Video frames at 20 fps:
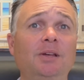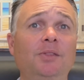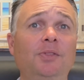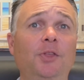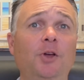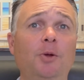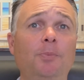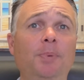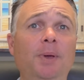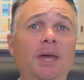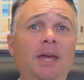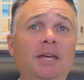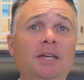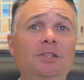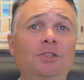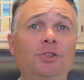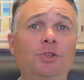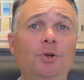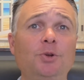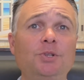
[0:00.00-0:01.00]
They're
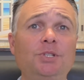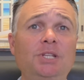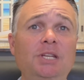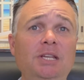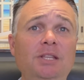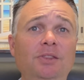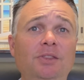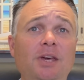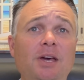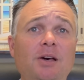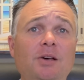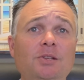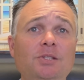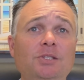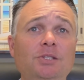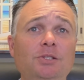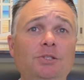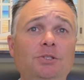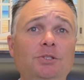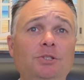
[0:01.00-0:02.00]
paying
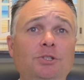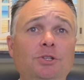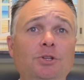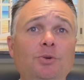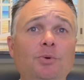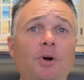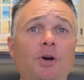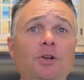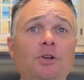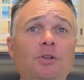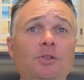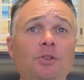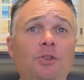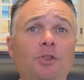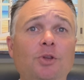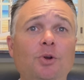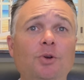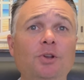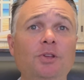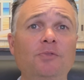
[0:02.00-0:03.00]

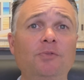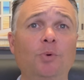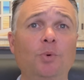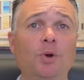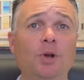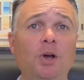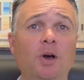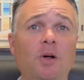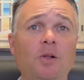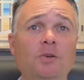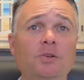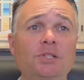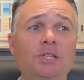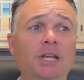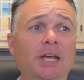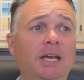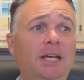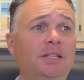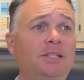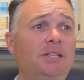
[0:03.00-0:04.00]

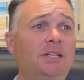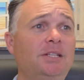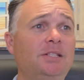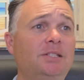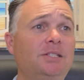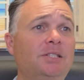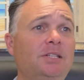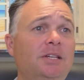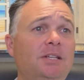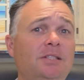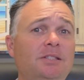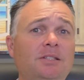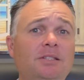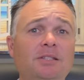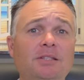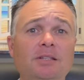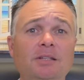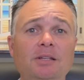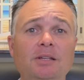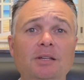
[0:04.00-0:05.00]

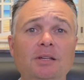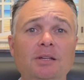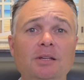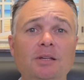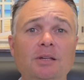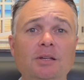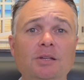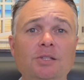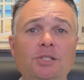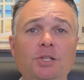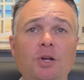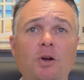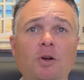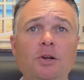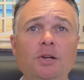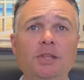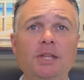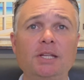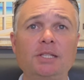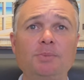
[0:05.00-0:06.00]
$13,234.18.
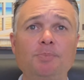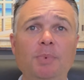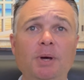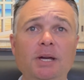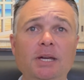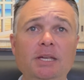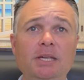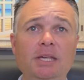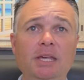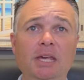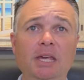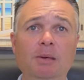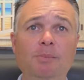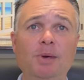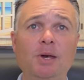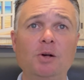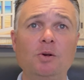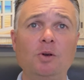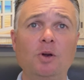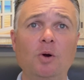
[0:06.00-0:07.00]
Sorry, that's my
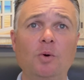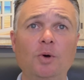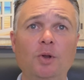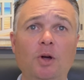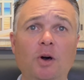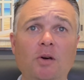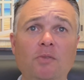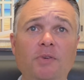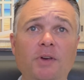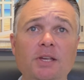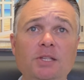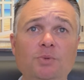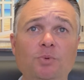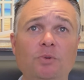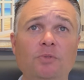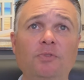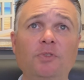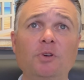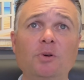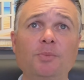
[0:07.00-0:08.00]
email going off as we're
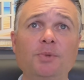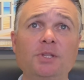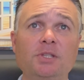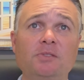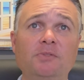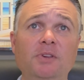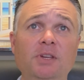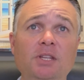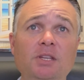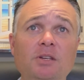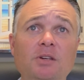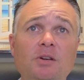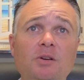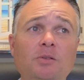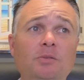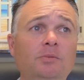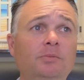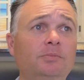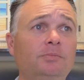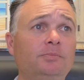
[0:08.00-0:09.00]
filming this
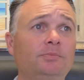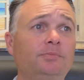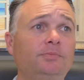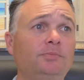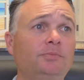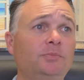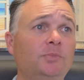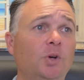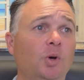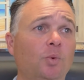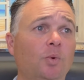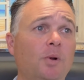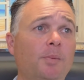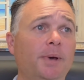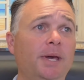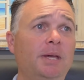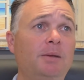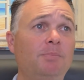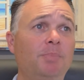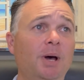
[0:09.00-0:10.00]
video on one of
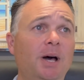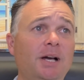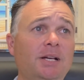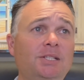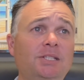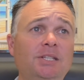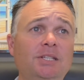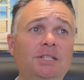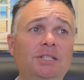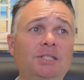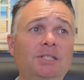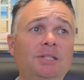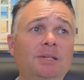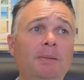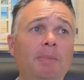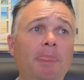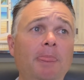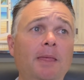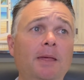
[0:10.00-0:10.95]
my inboxes.